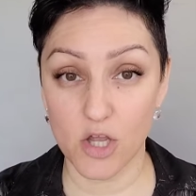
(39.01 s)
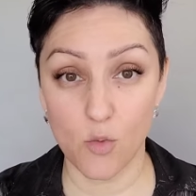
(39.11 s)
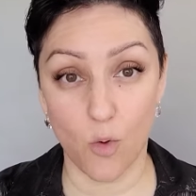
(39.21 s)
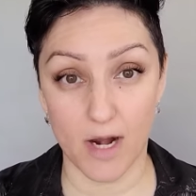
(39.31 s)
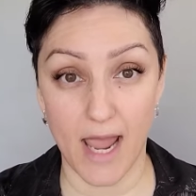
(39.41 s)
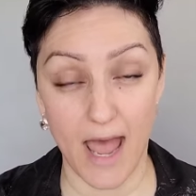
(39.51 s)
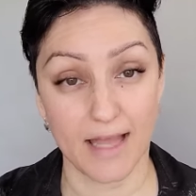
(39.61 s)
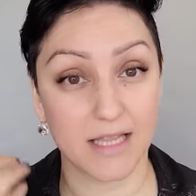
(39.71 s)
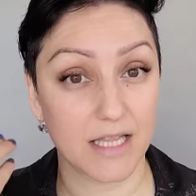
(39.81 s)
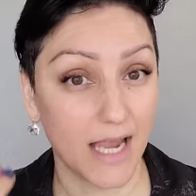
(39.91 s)
you want to
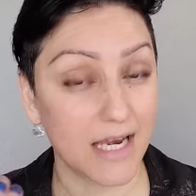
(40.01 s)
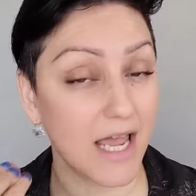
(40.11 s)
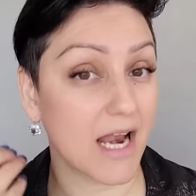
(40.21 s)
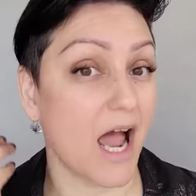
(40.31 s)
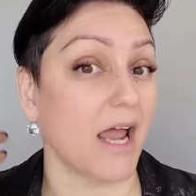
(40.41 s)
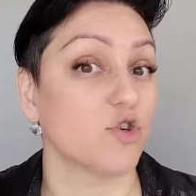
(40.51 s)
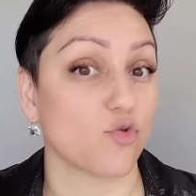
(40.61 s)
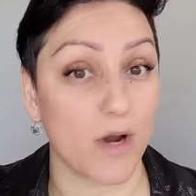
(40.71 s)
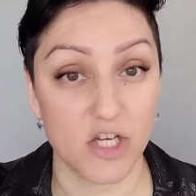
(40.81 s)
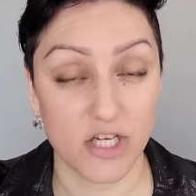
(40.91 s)
add light and
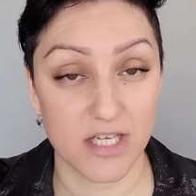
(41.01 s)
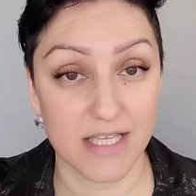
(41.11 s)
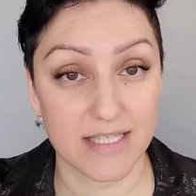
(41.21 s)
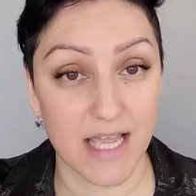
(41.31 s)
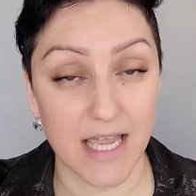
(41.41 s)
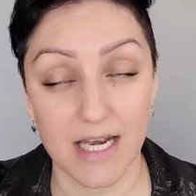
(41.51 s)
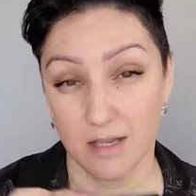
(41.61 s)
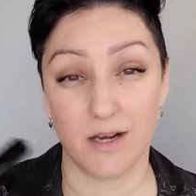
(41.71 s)
hydration to the skin.